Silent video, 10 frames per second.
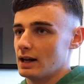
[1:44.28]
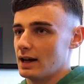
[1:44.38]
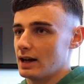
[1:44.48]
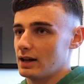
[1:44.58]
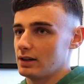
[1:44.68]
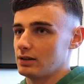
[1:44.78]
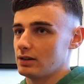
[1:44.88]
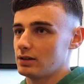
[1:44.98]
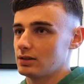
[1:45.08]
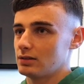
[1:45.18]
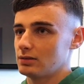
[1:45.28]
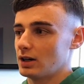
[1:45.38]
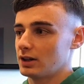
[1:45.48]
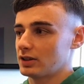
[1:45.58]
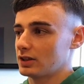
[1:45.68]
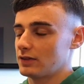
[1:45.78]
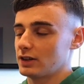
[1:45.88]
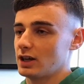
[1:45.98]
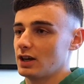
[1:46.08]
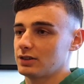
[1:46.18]
and I just had a
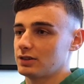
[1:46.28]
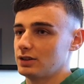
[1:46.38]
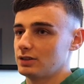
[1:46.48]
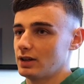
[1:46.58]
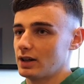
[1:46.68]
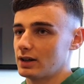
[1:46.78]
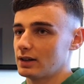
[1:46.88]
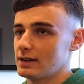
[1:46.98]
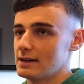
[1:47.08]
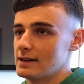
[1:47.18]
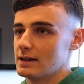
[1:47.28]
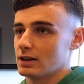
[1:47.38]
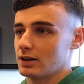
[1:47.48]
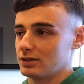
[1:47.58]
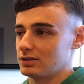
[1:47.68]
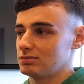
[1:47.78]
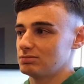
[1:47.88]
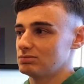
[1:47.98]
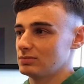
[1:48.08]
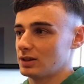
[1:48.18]
fantastic season there because
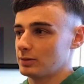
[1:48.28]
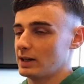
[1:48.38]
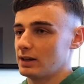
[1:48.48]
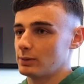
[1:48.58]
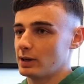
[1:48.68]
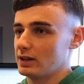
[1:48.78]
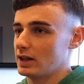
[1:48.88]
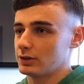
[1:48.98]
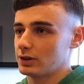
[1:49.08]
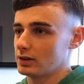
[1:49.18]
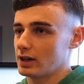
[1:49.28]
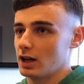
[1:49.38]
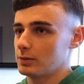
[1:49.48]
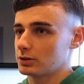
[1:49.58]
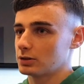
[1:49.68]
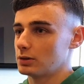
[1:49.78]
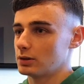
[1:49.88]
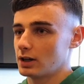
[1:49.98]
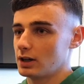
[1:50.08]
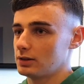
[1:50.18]
I played it well every single game. I was
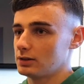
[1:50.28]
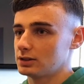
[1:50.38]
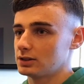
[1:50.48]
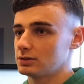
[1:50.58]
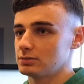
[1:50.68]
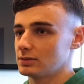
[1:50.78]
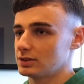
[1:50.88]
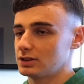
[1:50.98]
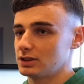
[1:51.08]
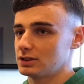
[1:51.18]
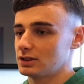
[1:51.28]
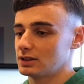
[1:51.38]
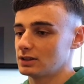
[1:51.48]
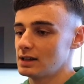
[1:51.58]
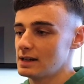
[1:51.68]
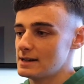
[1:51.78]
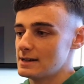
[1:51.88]
scoring goals, assisting,